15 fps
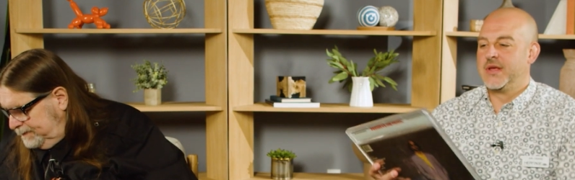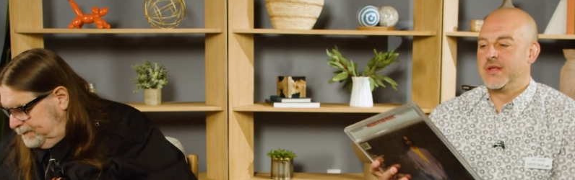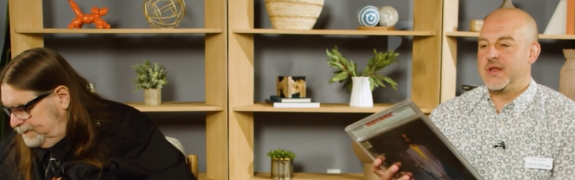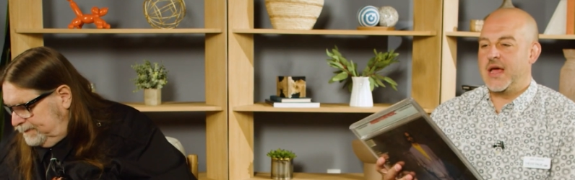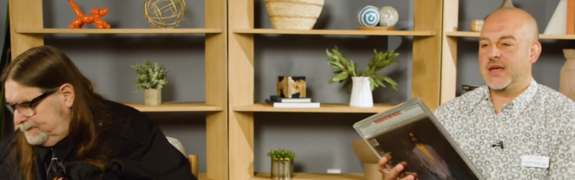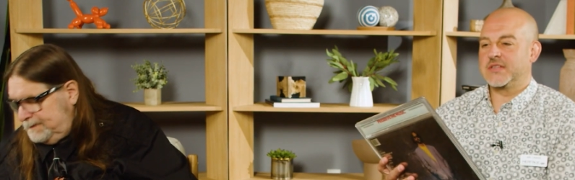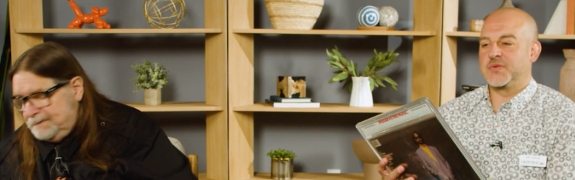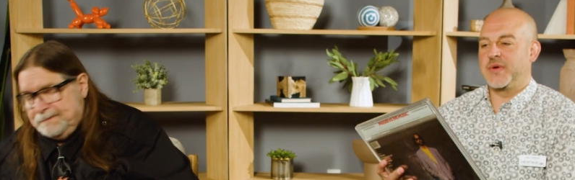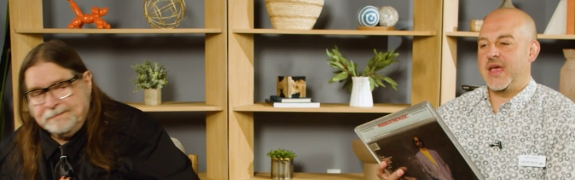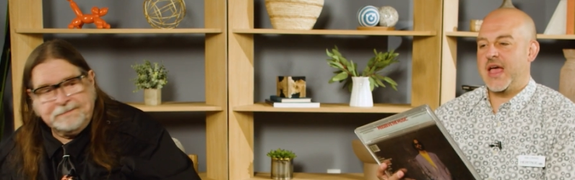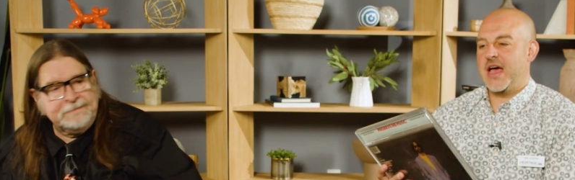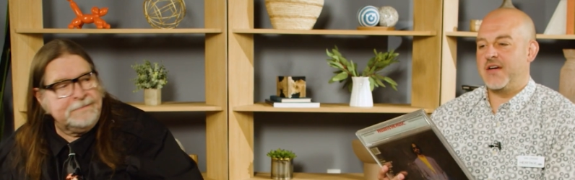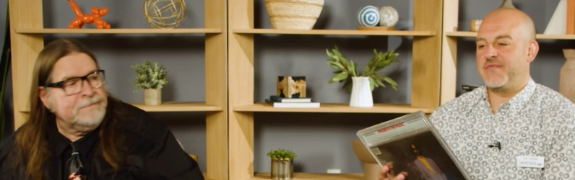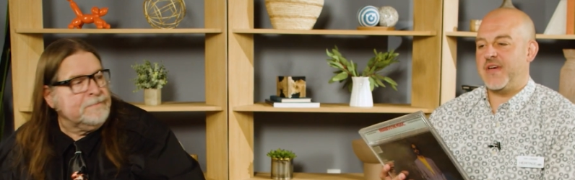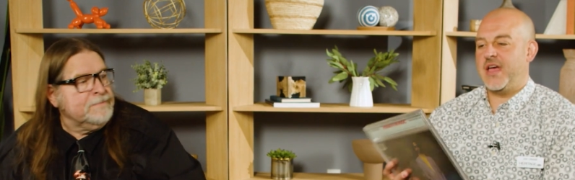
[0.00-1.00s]
Speaker 1: next we
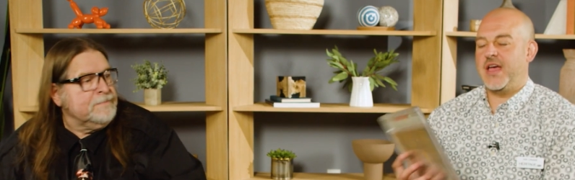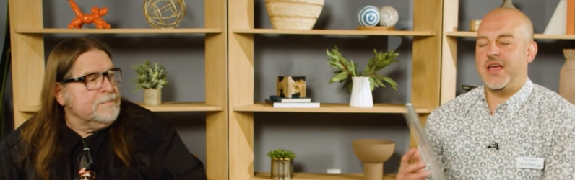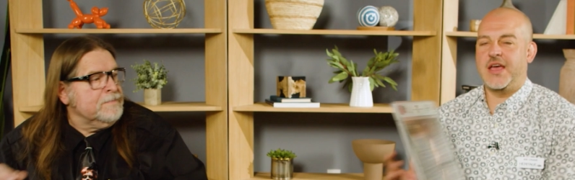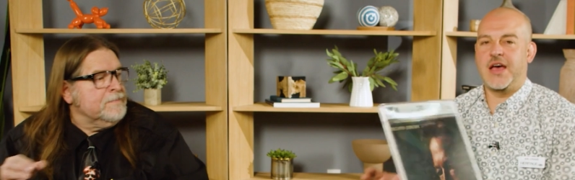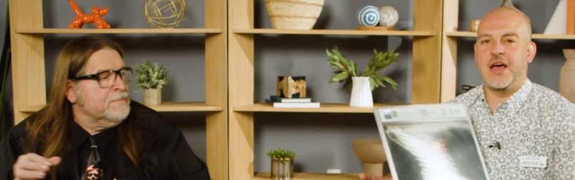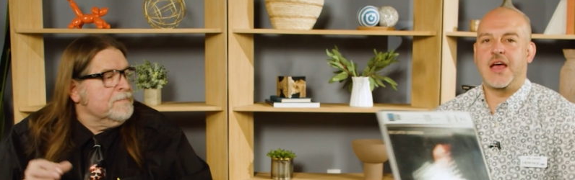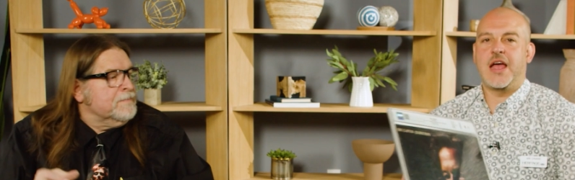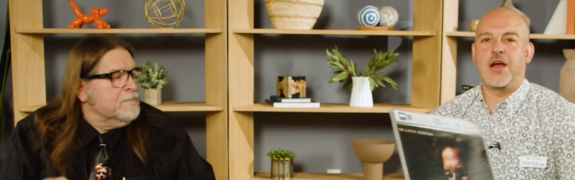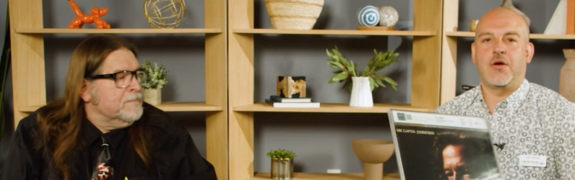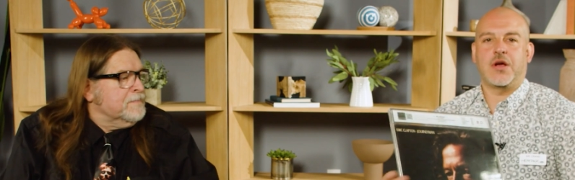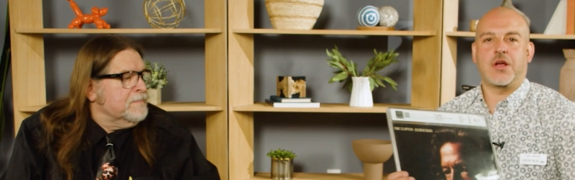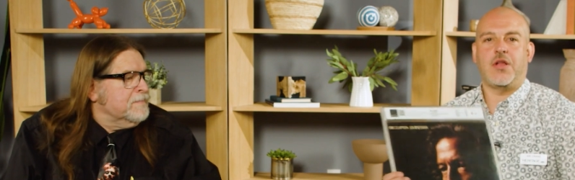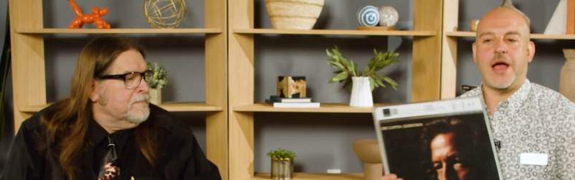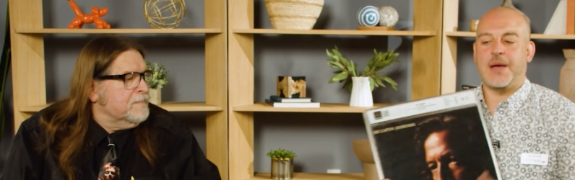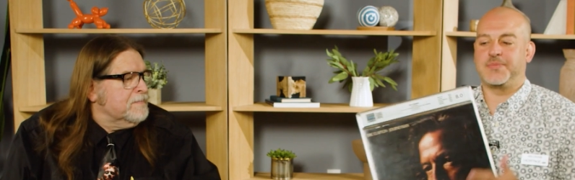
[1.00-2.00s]
have a uh,
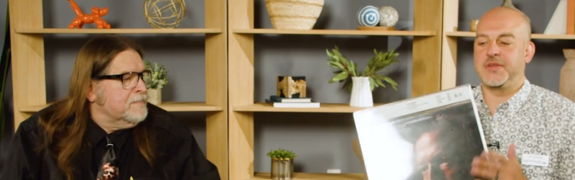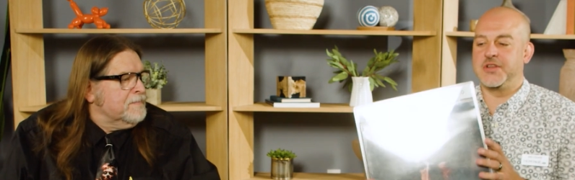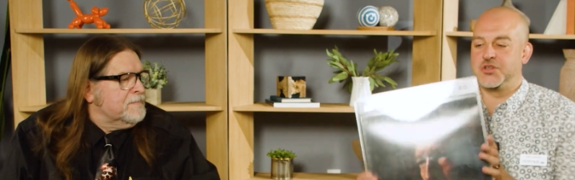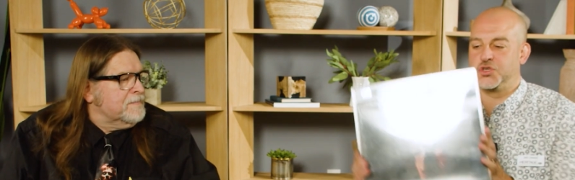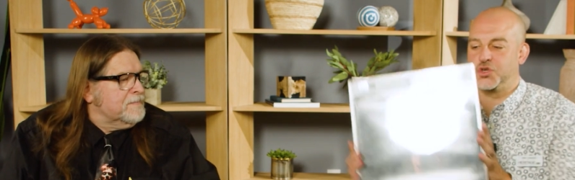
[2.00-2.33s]
Eric Clapton